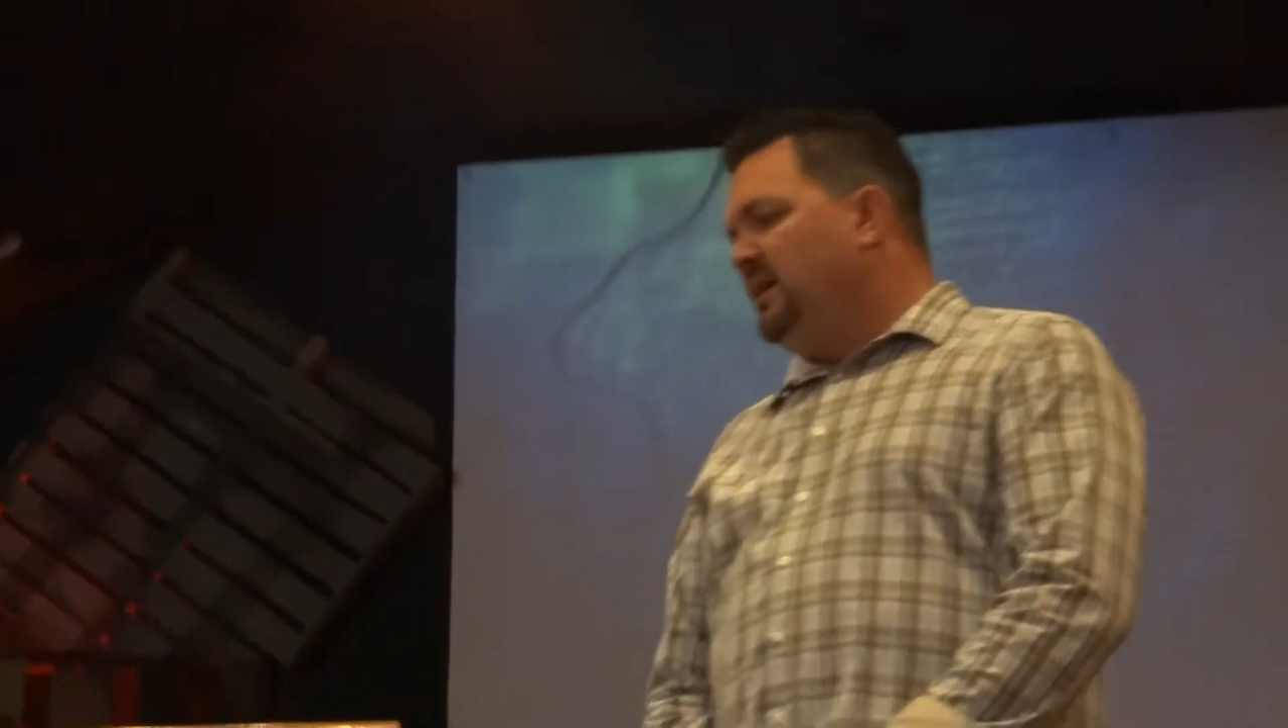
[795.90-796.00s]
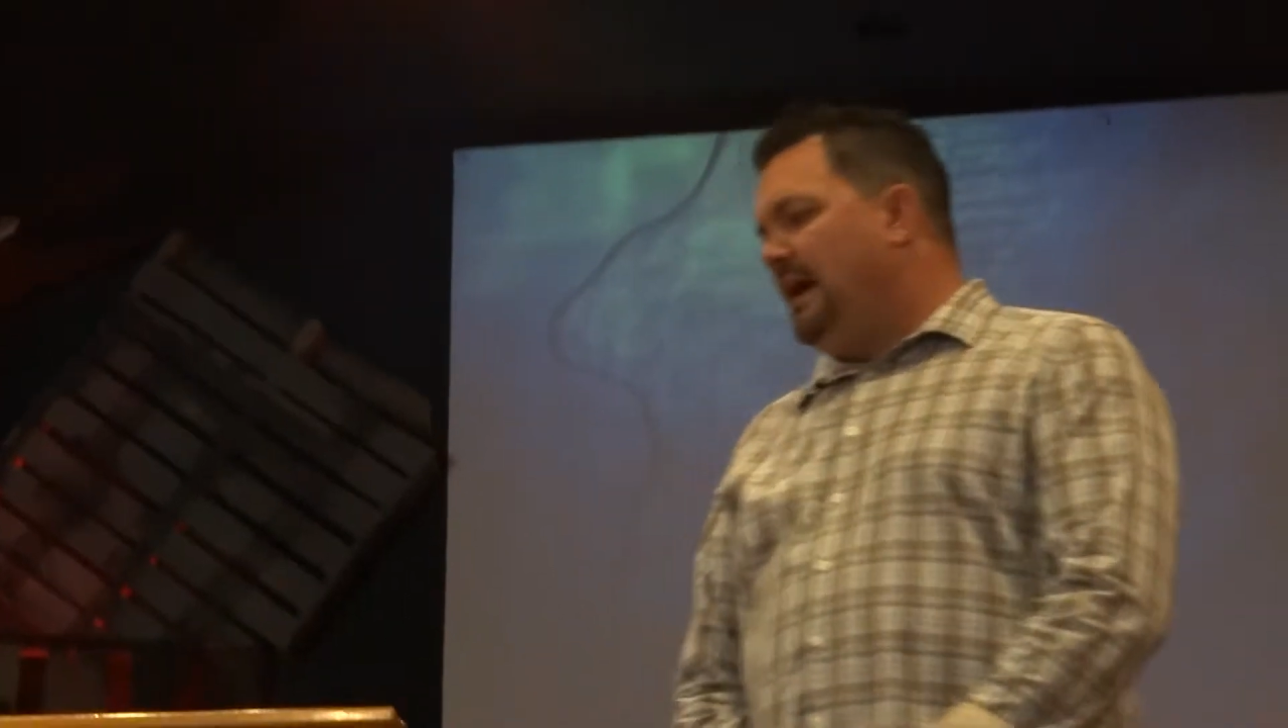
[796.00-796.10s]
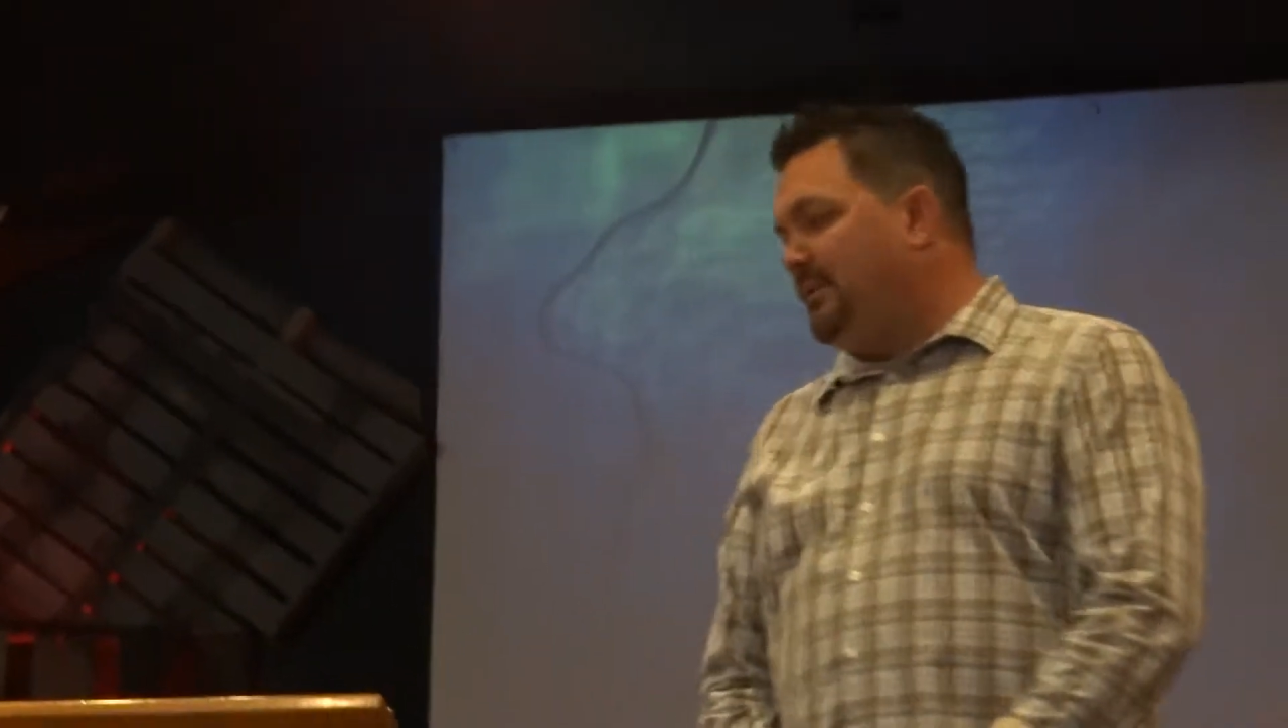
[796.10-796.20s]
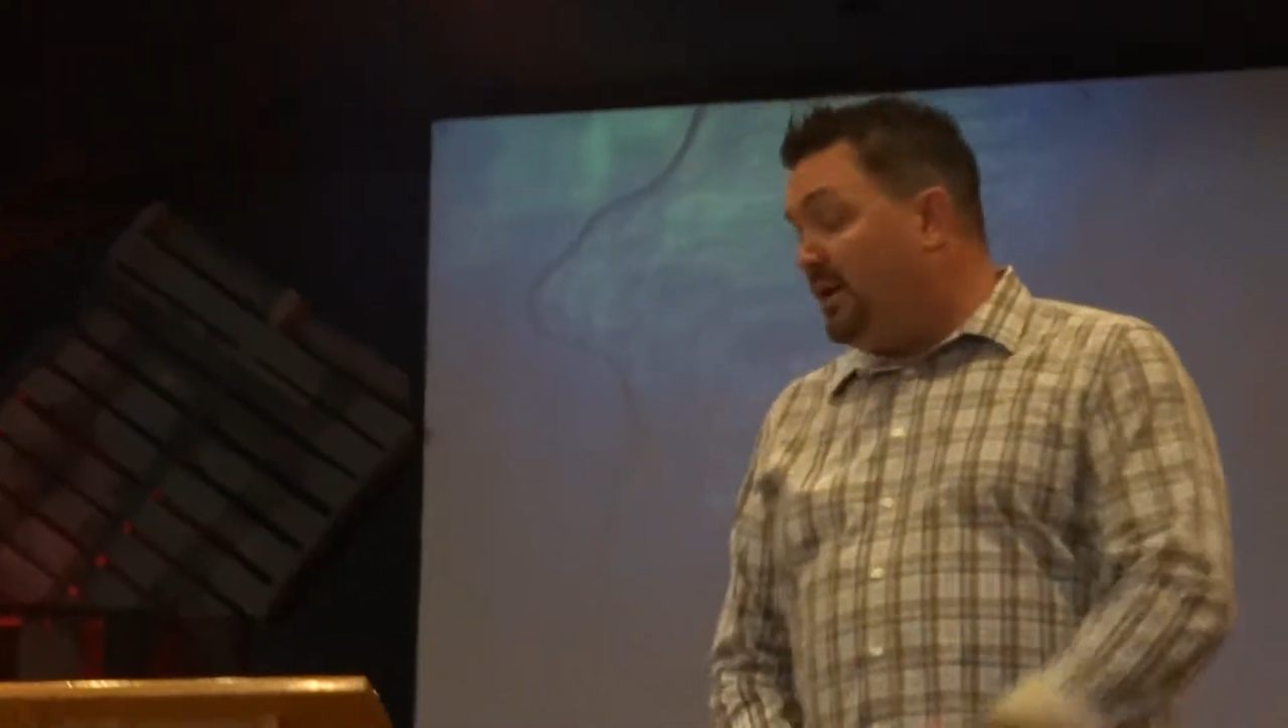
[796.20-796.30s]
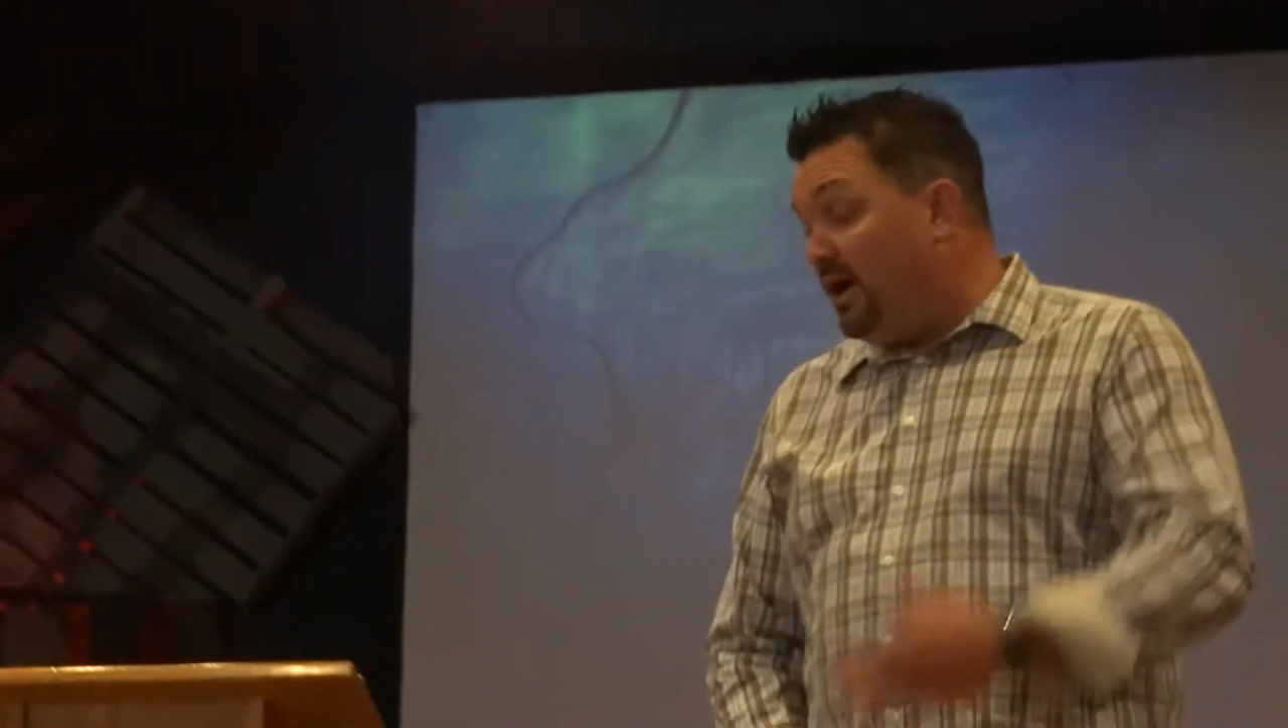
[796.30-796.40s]

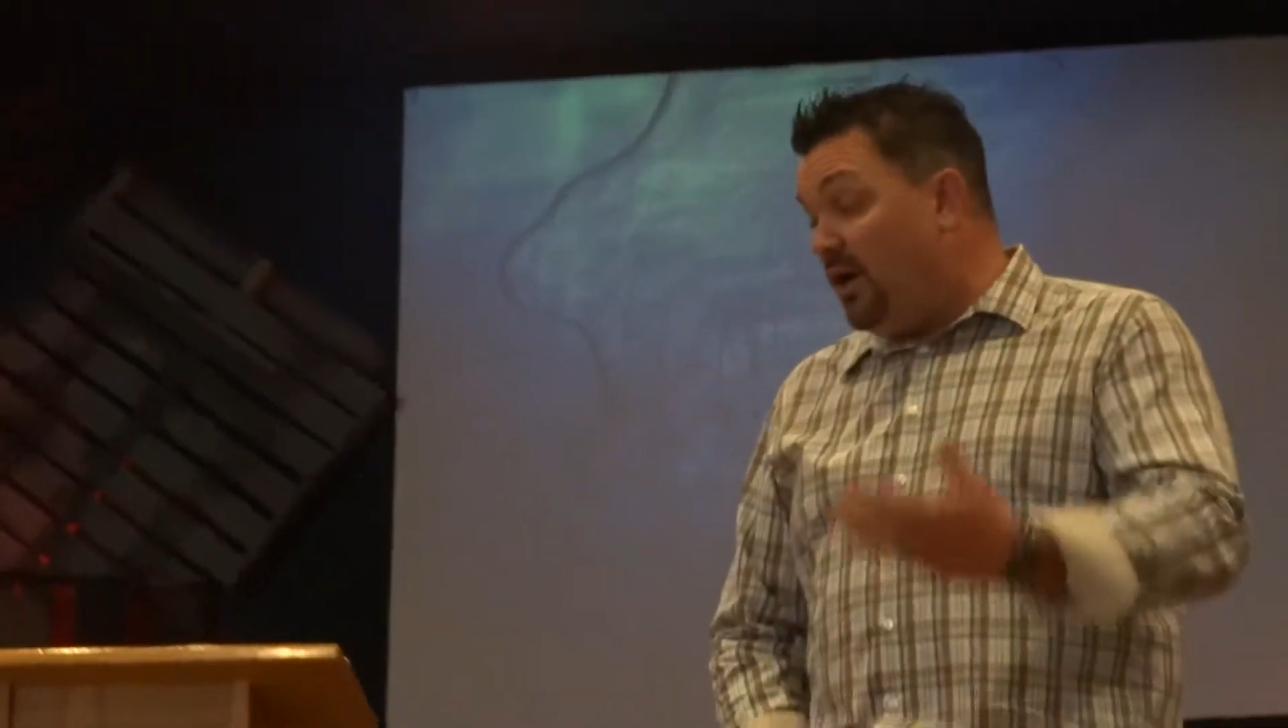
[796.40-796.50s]
I'm gonna